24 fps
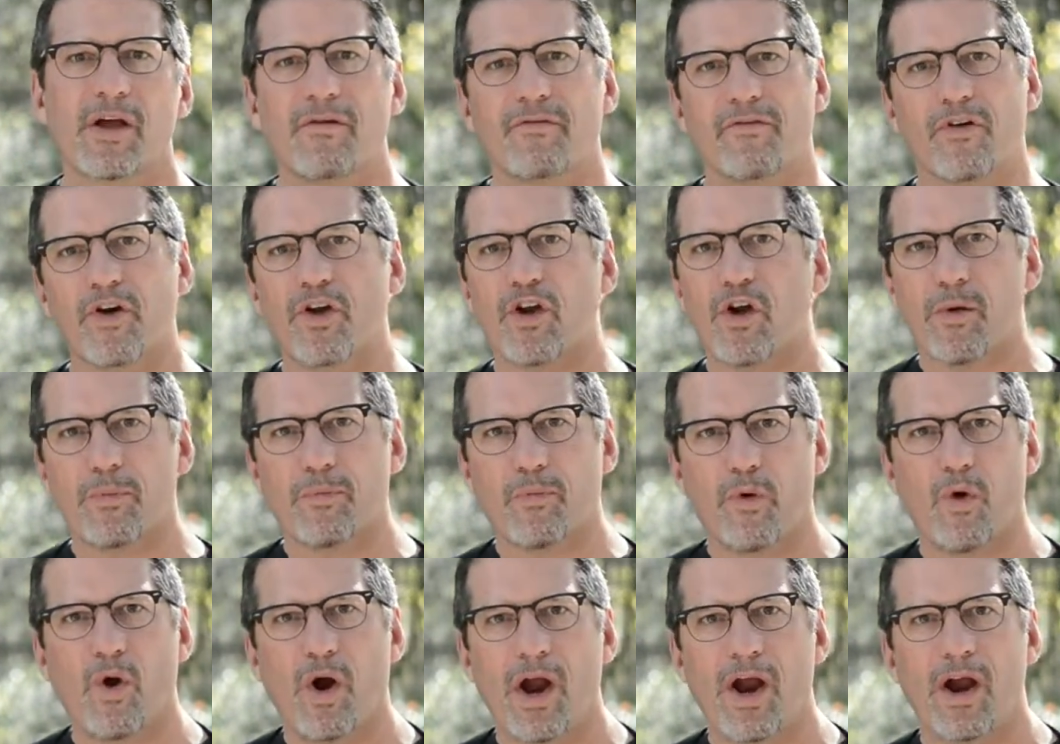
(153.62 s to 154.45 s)
for your
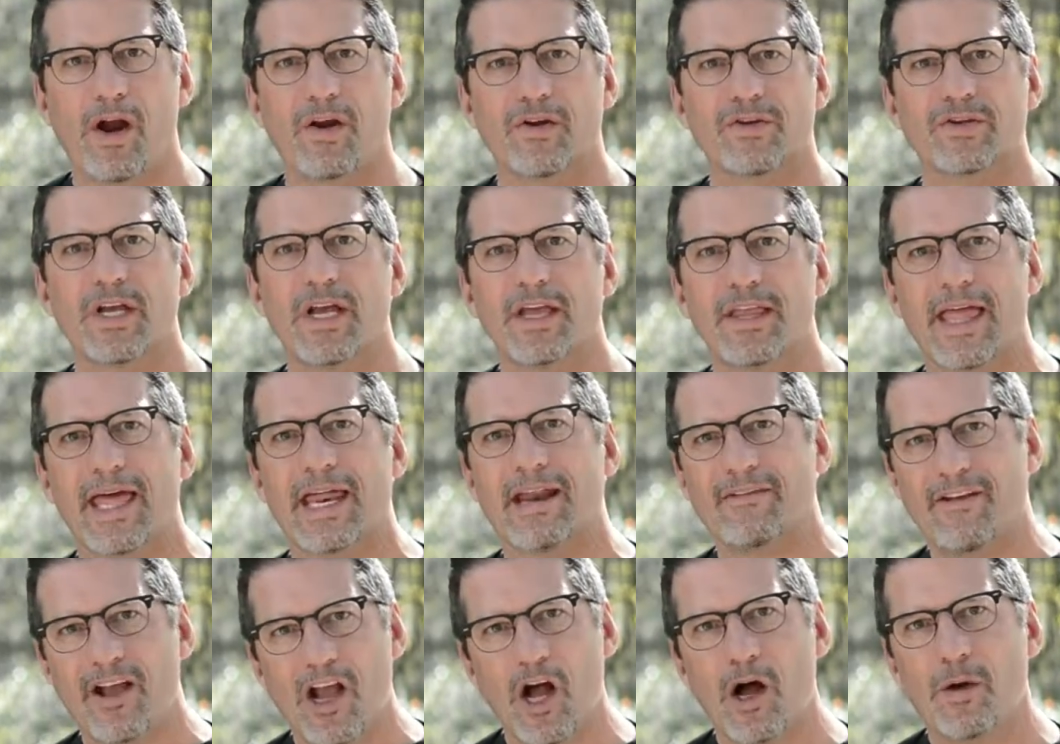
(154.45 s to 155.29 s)
prayers that
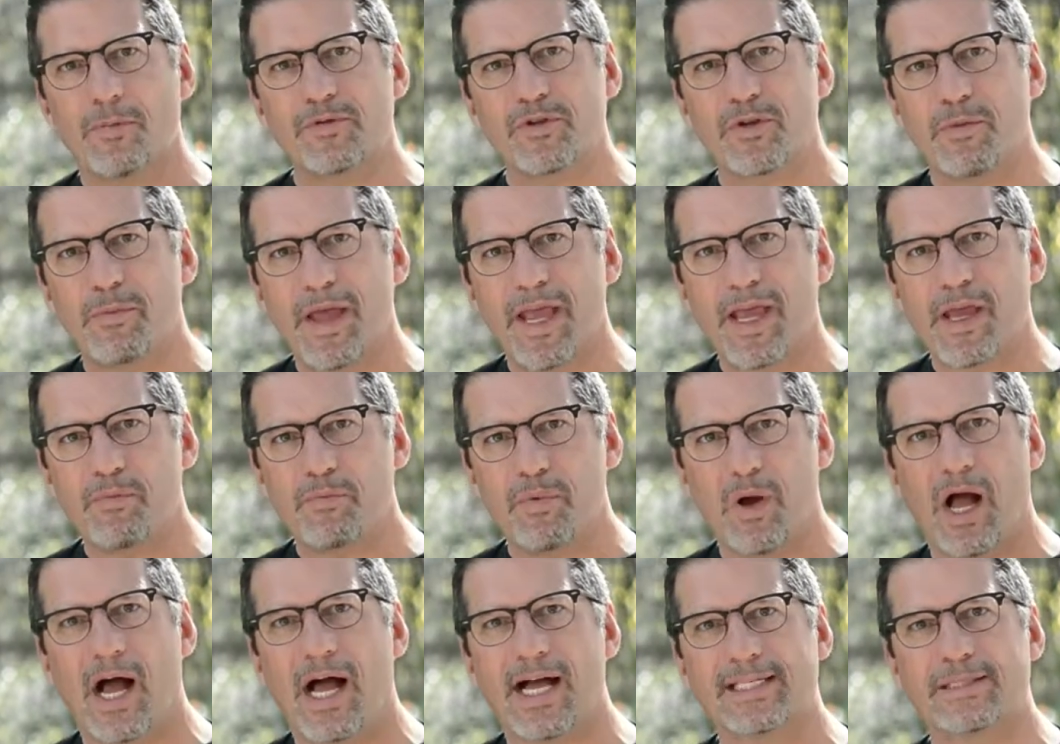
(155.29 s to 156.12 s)
have helped to make it
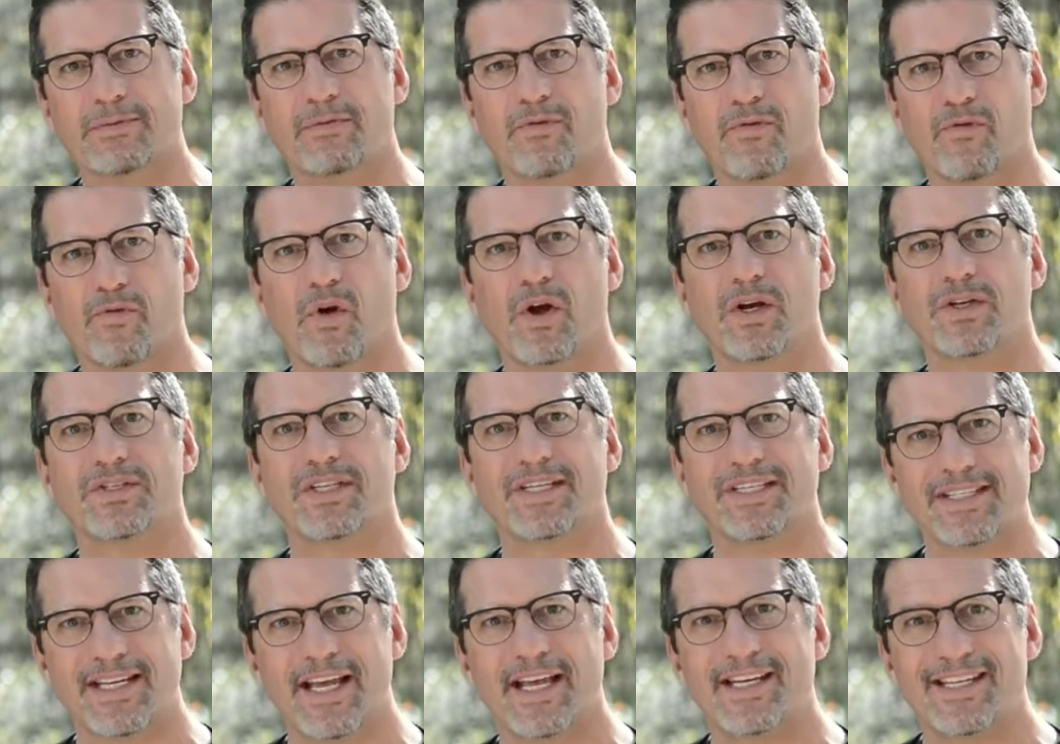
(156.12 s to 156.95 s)
possible for us to
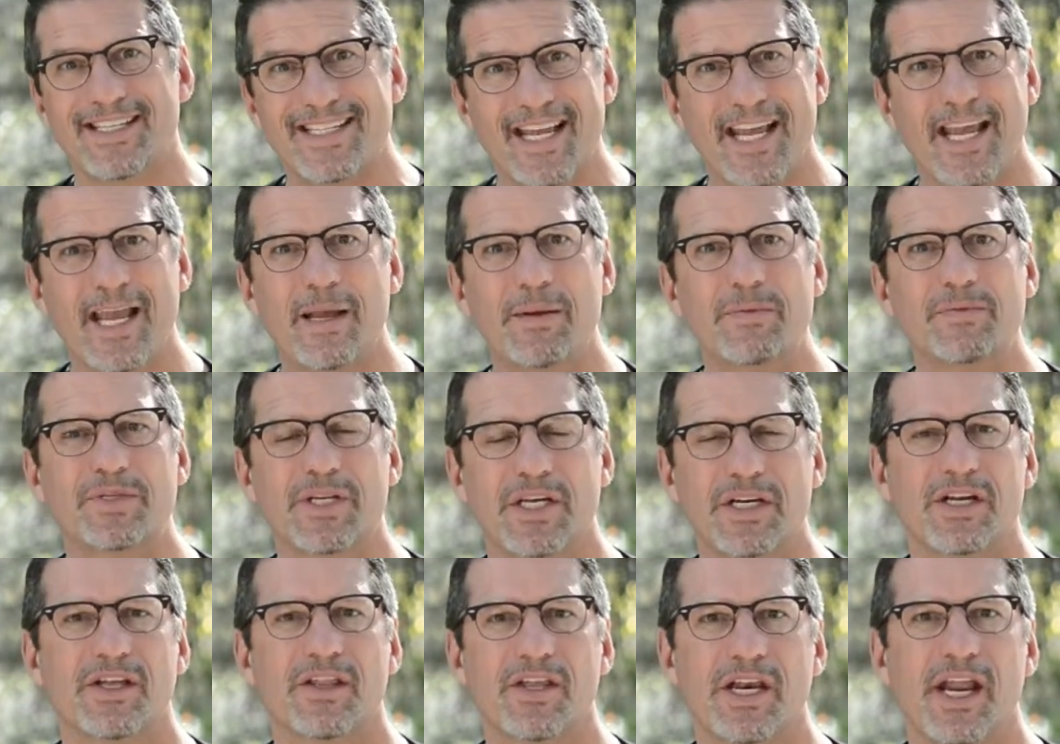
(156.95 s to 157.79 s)
send teams
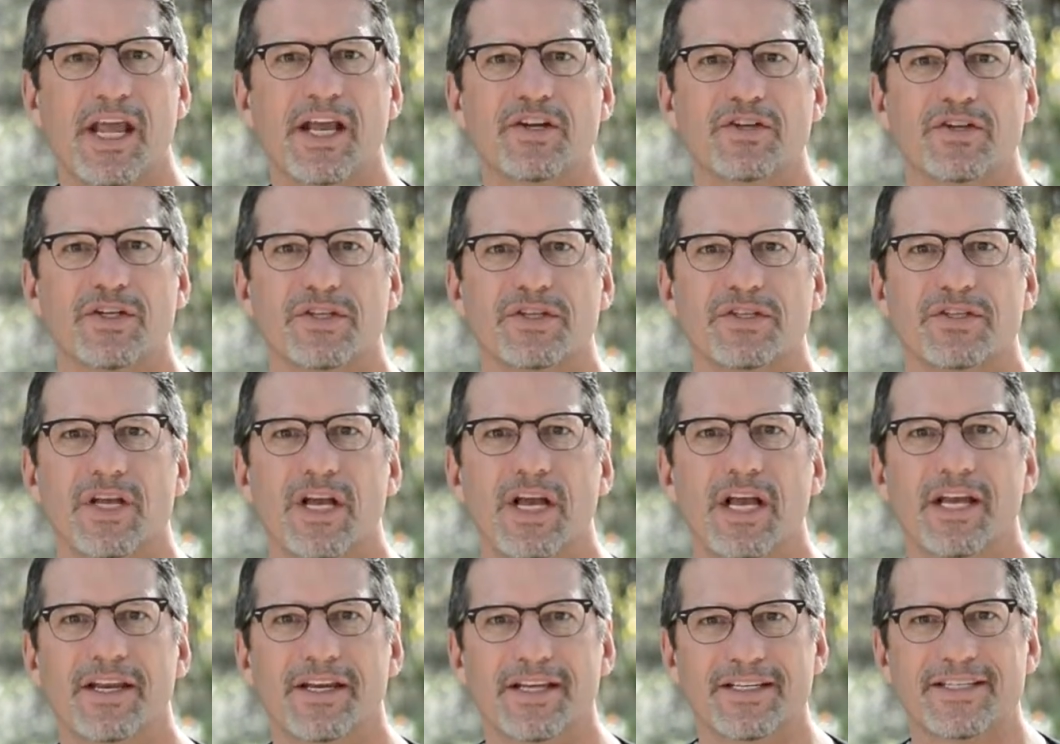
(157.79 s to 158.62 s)
into the nations
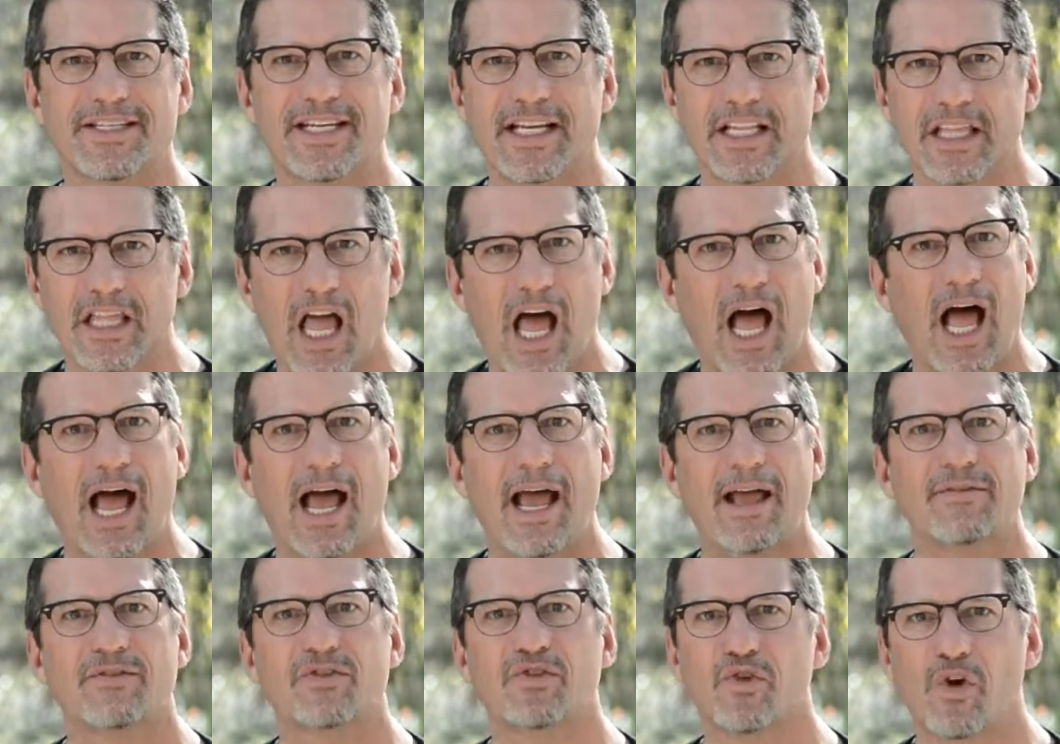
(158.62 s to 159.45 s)
to see
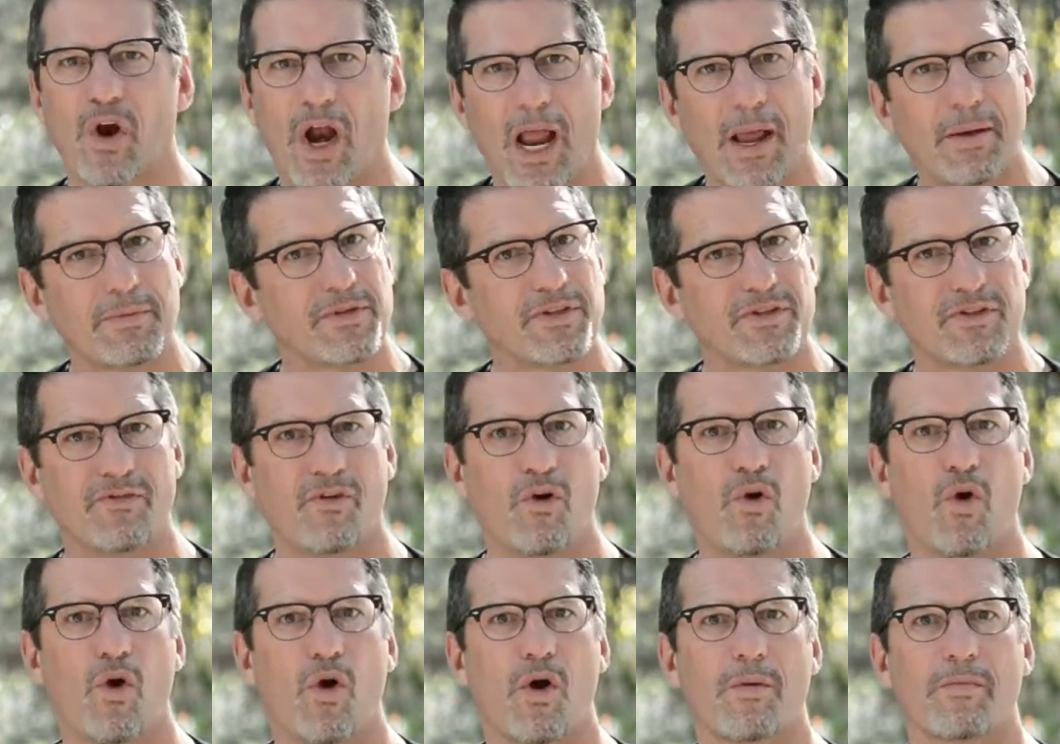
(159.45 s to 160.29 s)
lives
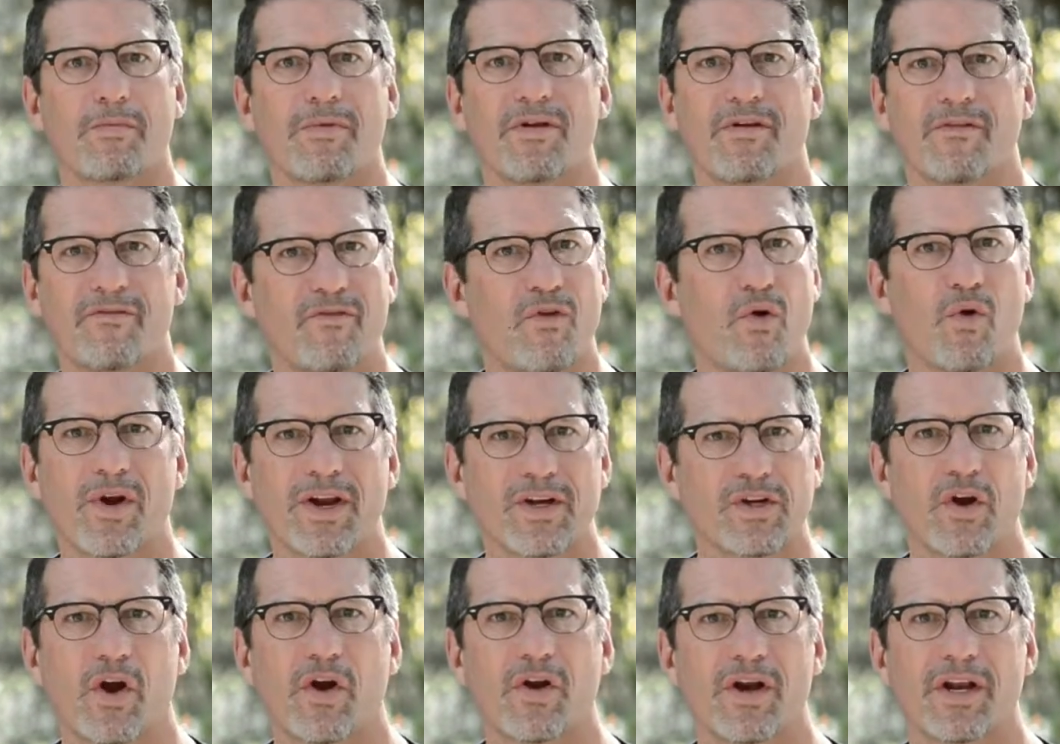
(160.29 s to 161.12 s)
transformed for
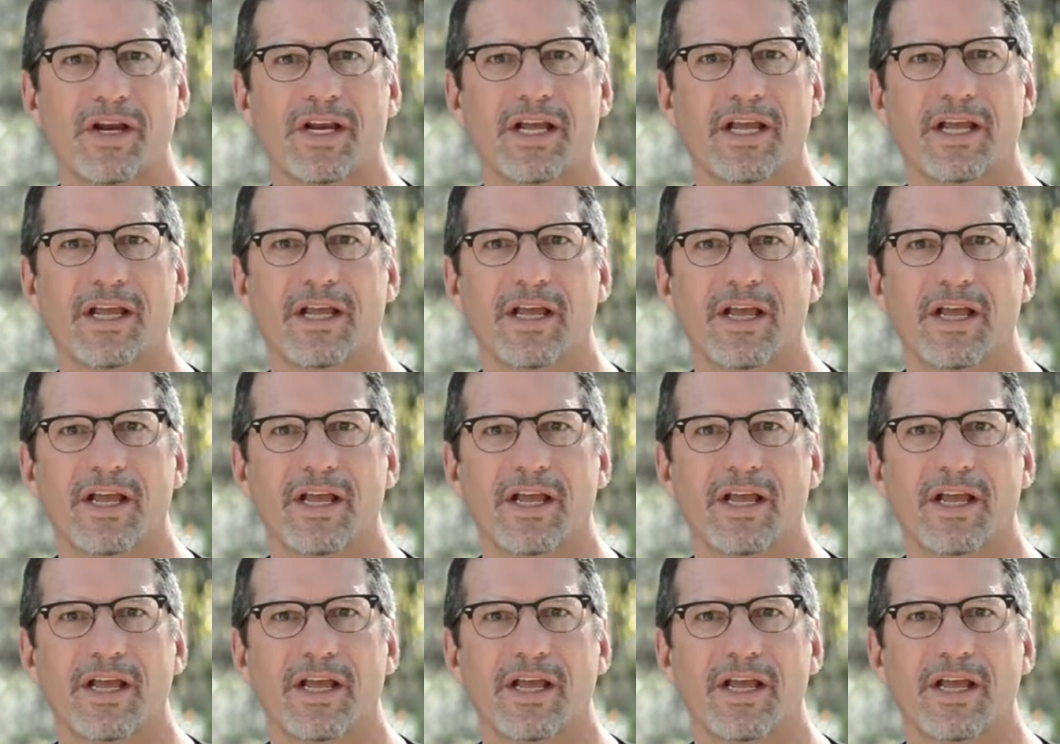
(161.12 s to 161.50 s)
eternity.